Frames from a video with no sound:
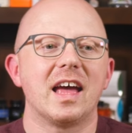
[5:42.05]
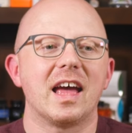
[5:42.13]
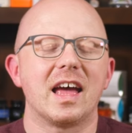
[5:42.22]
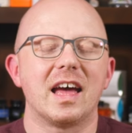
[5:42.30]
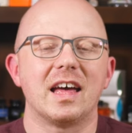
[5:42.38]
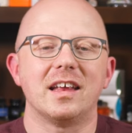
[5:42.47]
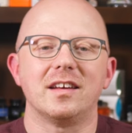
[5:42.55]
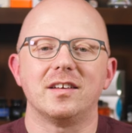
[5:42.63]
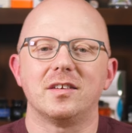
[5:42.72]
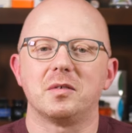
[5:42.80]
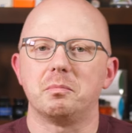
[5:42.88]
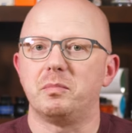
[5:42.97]

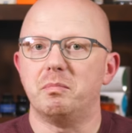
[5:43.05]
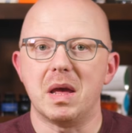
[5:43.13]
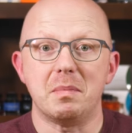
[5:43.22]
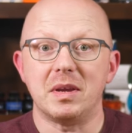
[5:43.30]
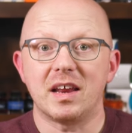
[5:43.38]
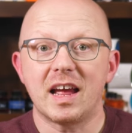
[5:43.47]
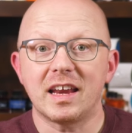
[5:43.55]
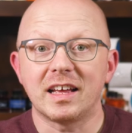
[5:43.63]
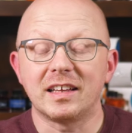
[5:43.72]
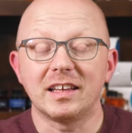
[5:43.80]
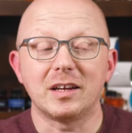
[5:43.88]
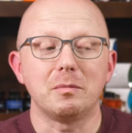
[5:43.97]
and maybe
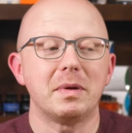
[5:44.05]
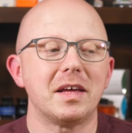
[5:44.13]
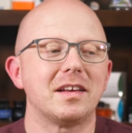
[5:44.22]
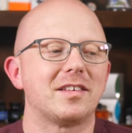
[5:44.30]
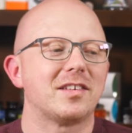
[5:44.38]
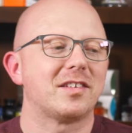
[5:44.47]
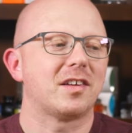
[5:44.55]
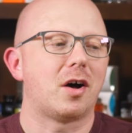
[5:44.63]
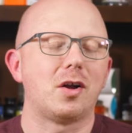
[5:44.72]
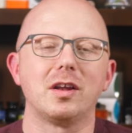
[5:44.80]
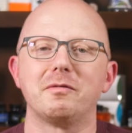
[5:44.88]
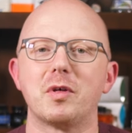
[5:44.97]
dating a little bit.
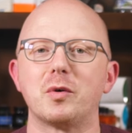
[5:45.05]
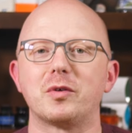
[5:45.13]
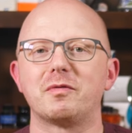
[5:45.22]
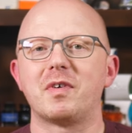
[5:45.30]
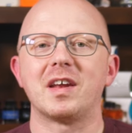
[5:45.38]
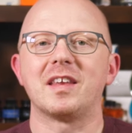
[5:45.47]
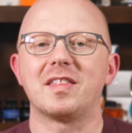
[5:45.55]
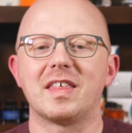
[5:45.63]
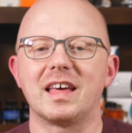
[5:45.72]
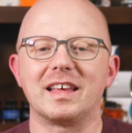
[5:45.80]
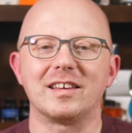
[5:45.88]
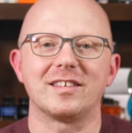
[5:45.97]
All of those fun
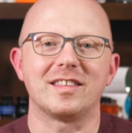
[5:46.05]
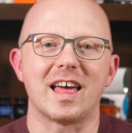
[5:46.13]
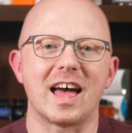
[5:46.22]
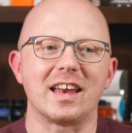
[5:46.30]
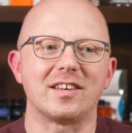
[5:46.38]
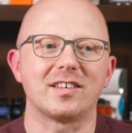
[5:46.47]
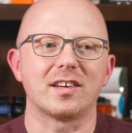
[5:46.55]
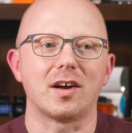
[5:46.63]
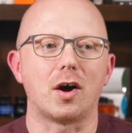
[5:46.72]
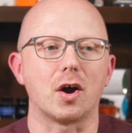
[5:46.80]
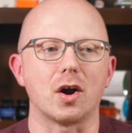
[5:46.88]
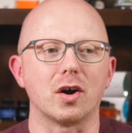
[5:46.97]
things that
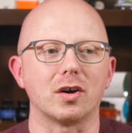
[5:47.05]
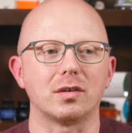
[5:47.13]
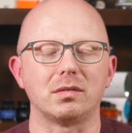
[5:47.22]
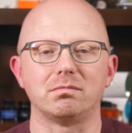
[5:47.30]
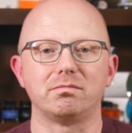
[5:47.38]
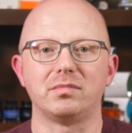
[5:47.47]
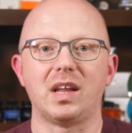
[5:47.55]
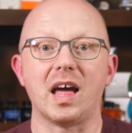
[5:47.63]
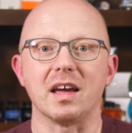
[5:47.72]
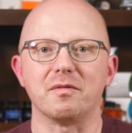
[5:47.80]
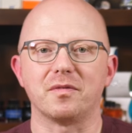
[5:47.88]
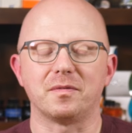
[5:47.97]
are
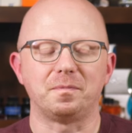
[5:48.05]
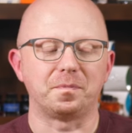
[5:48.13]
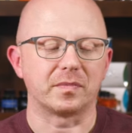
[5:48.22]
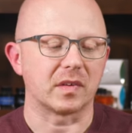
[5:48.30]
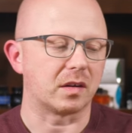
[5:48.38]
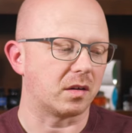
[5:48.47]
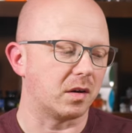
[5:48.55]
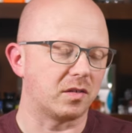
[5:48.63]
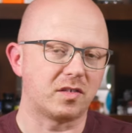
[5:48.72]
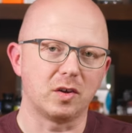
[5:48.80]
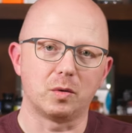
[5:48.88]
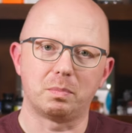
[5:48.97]
life. I'm going
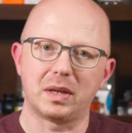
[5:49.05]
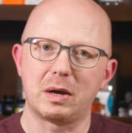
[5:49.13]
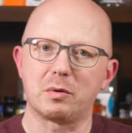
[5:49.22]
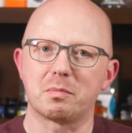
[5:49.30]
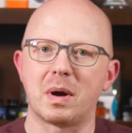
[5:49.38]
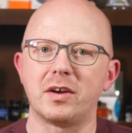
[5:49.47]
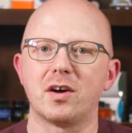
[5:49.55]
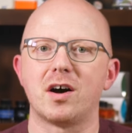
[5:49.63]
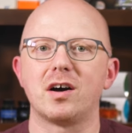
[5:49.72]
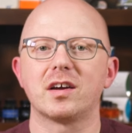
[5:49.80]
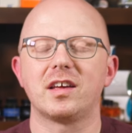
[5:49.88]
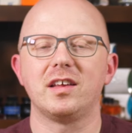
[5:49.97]
to still play with my
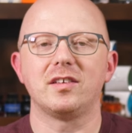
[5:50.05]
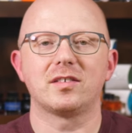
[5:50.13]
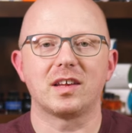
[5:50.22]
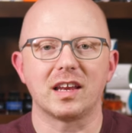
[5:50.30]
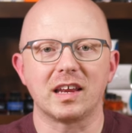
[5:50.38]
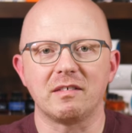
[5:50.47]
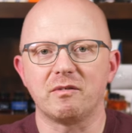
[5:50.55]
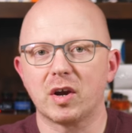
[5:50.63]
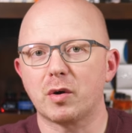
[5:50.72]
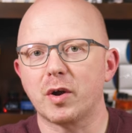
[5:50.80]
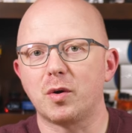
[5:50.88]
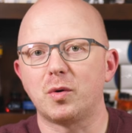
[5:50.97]
dog. He's getting
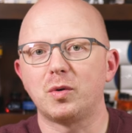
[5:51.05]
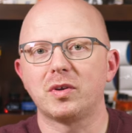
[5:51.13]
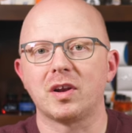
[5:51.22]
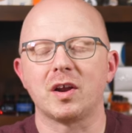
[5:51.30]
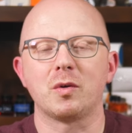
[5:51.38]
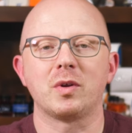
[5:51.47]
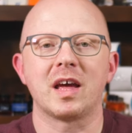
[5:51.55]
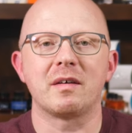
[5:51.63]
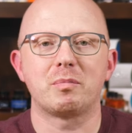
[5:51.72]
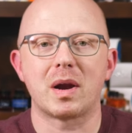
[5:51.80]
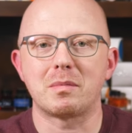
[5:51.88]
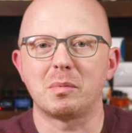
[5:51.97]
very old and I only
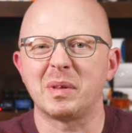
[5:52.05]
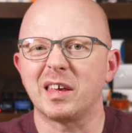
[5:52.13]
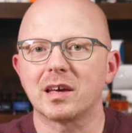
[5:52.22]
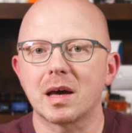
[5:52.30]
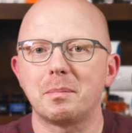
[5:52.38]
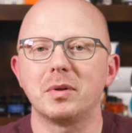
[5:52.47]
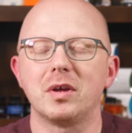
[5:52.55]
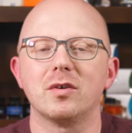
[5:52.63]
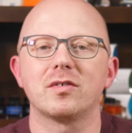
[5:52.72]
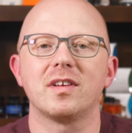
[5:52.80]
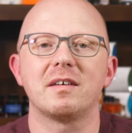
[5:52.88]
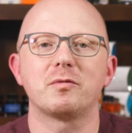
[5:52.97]
have probably a couple
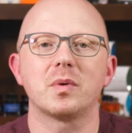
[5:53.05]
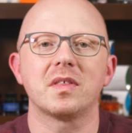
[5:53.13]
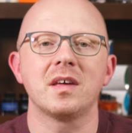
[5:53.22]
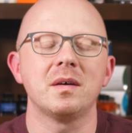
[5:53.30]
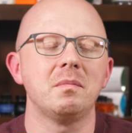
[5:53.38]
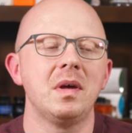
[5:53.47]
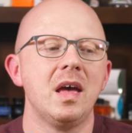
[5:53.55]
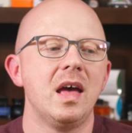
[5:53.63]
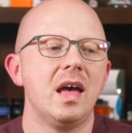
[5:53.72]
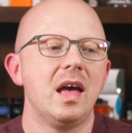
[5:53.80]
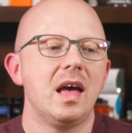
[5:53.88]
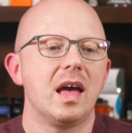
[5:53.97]
years left with him
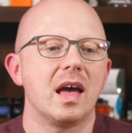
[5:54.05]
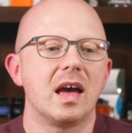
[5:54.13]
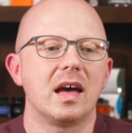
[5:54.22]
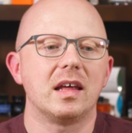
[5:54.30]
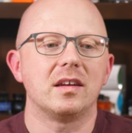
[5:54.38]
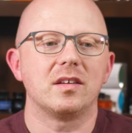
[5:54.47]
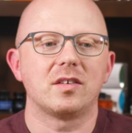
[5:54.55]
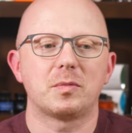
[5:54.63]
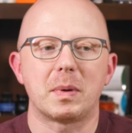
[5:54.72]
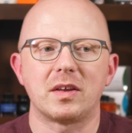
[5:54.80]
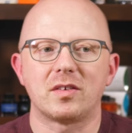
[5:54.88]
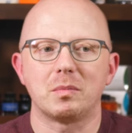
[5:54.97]
and
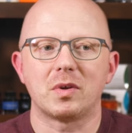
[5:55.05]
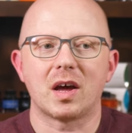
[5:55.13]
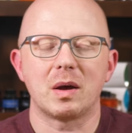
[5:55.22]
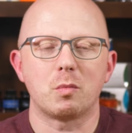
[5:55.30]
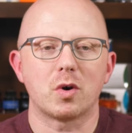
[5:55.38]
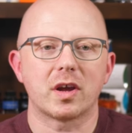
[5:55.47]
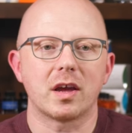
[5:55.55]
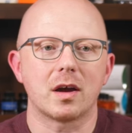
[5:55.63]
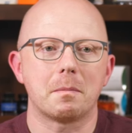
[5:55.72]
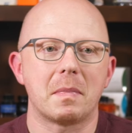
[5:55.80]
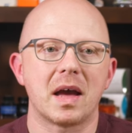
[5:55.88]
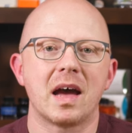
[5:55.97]
spend some time
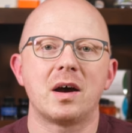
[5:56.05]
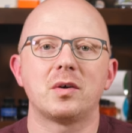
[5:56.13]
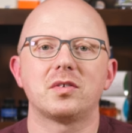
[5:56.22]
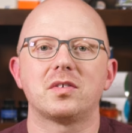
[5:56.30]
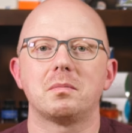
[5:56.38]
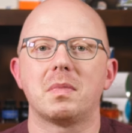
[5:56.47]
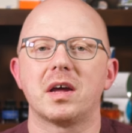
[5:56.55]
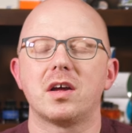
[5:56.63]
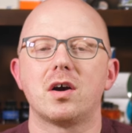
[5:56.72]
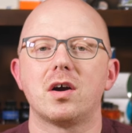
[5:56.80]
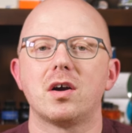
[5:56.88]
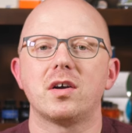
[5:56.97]
working on my house and my
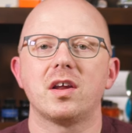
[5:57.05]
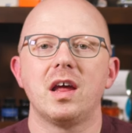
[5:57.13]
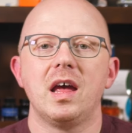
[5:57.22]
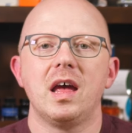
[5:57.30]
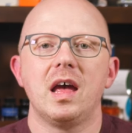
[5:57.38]
yard